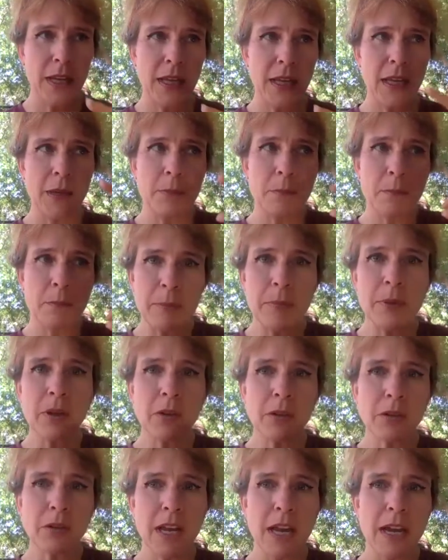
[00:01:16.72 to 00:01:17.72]
in
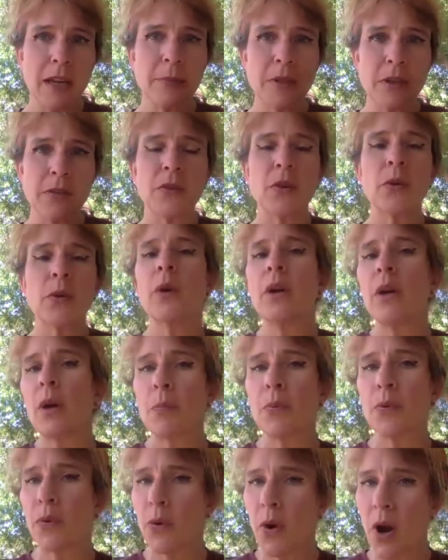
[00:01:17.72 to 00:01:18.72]
biblical times, if you were a
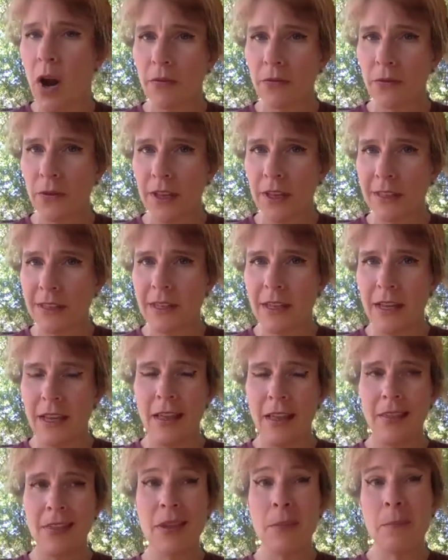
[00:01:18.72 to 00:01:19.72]
prophet,
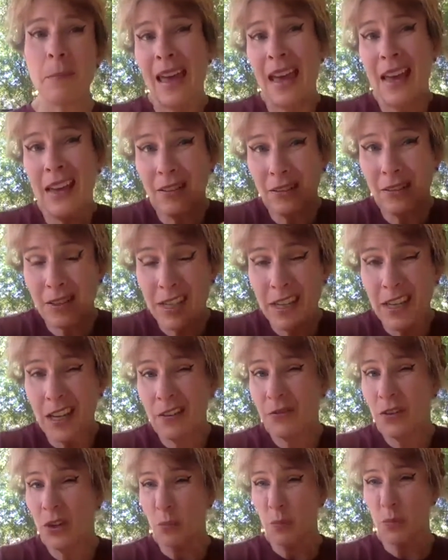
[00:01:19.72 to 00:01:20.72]
the penalty
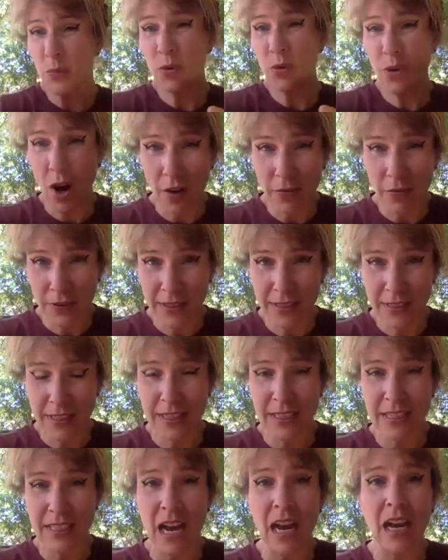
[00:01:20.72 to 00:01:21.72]
of your prophecy
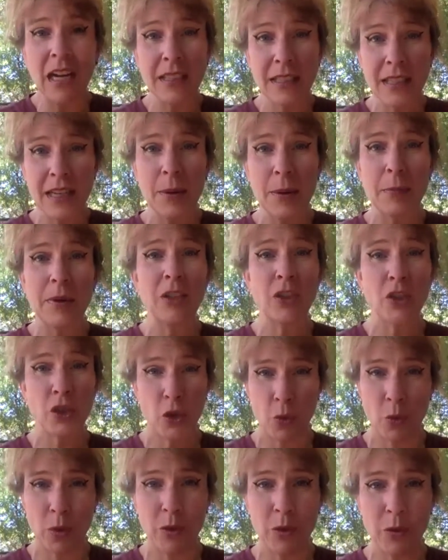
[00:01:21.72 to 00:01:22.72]
not coming
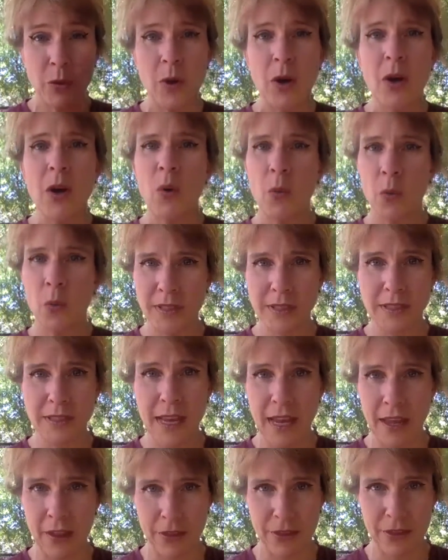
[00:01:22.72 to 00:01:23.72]
true was
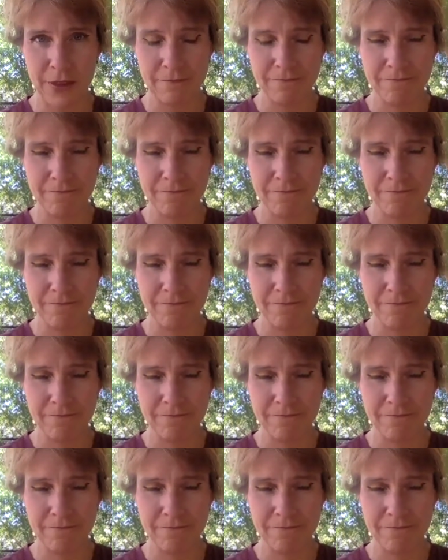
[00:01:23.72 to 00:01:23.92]
death.